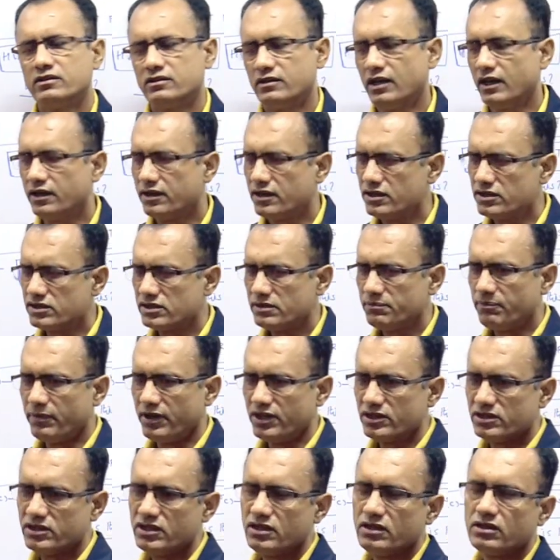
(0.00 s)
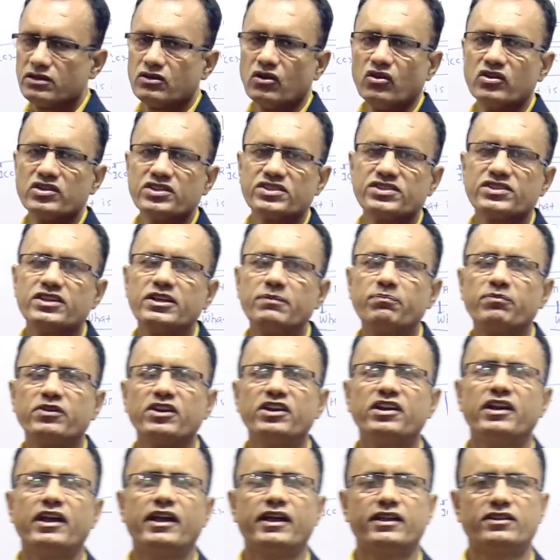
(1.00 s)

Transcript: That is the basic concept in